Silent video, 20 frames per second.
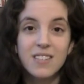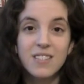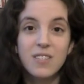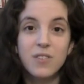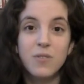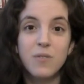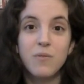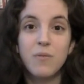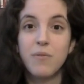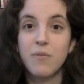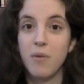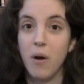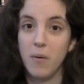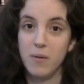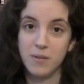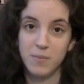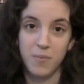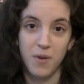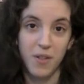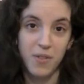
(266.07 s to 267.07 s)
to throw
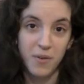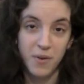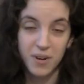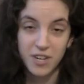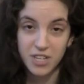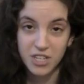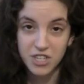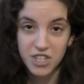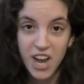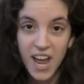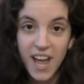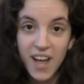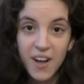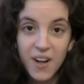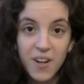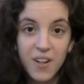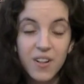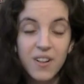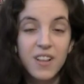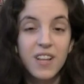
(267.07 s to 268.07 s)
his brother in
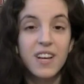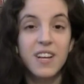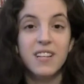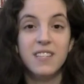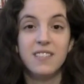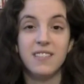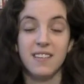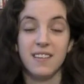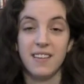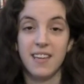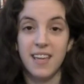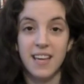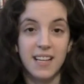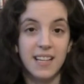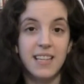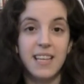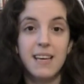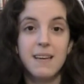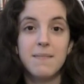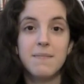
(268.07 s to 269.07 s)
jail, to
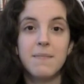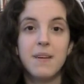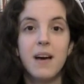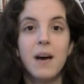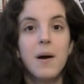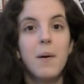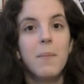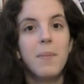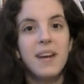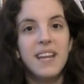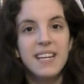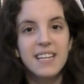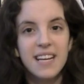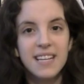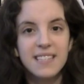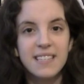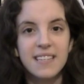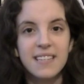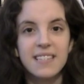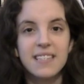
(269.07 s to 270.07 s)
kill him, but he
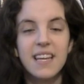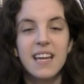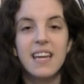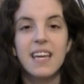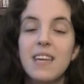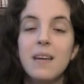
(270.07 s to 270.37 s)
doesn't.